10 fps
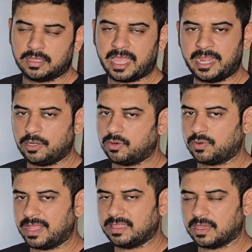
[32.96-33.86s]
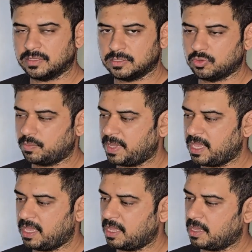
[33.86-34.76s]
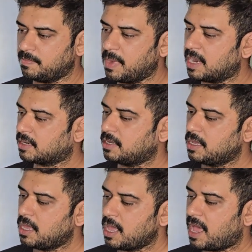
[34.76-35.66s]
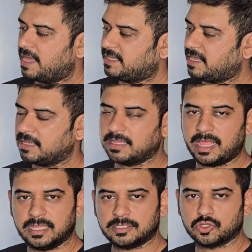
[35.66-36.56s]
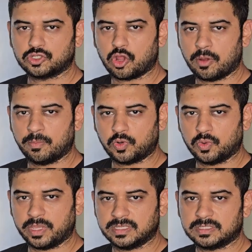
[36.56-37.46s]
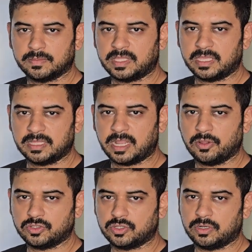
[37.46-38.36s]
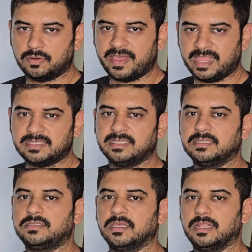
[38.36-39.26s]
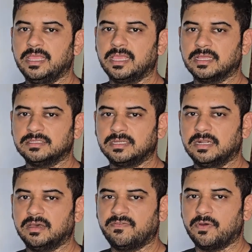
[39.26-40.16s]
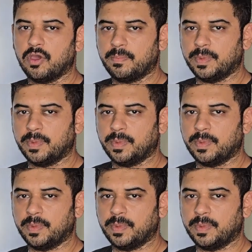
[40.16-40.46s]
9 to 12,000 rupee mark. I think the LS2 Storm 2 is something that you should very sincerely consider for your